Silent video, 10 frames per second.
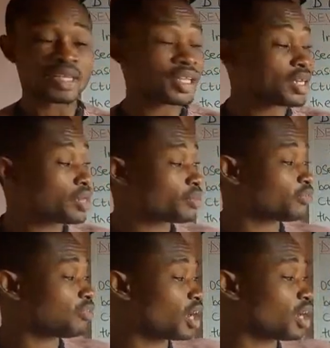Then number
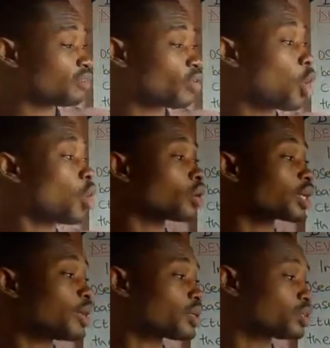five, all
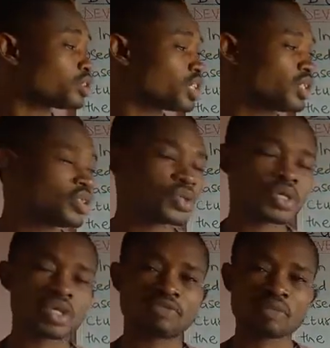chemical changes
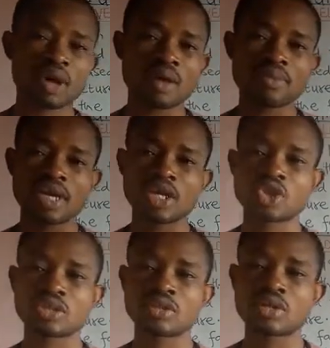result from
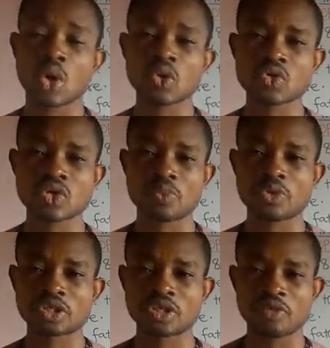combination or
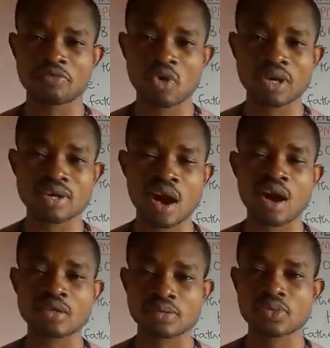separation of what?
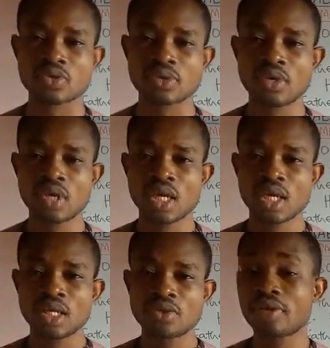Atoms.
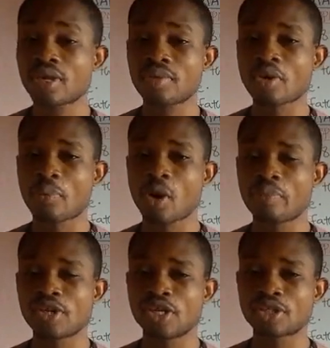During chemical
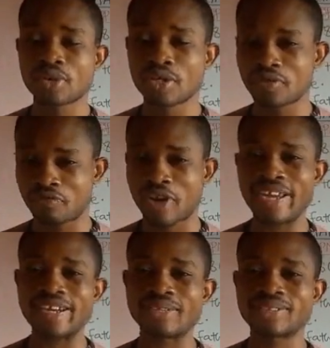combination, we're going to
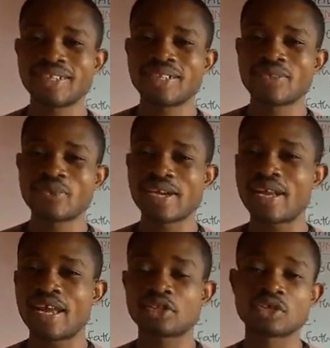find out when
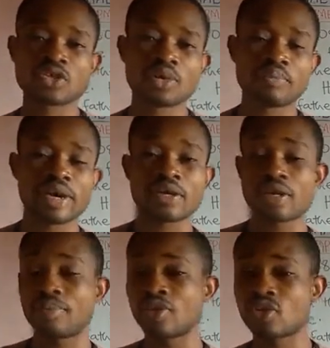electrons combine or
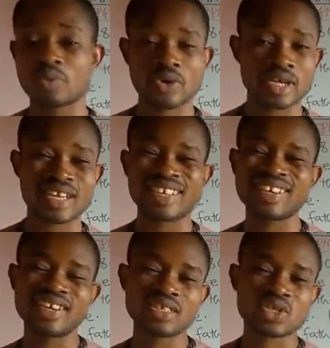are being separated,
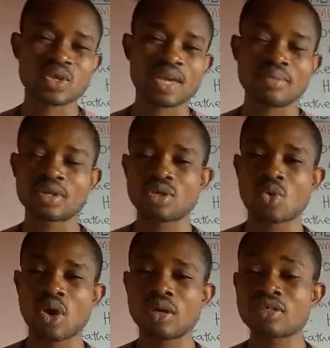it leads to chemical
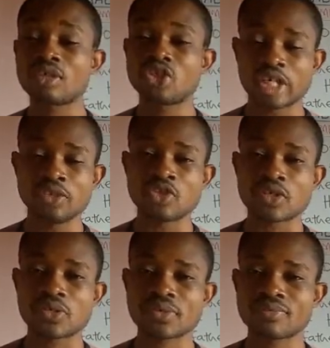world
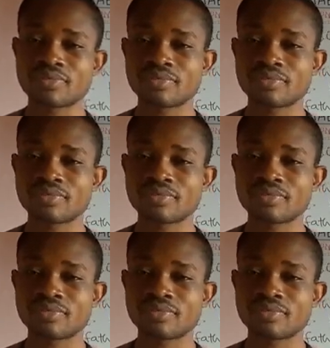Changes.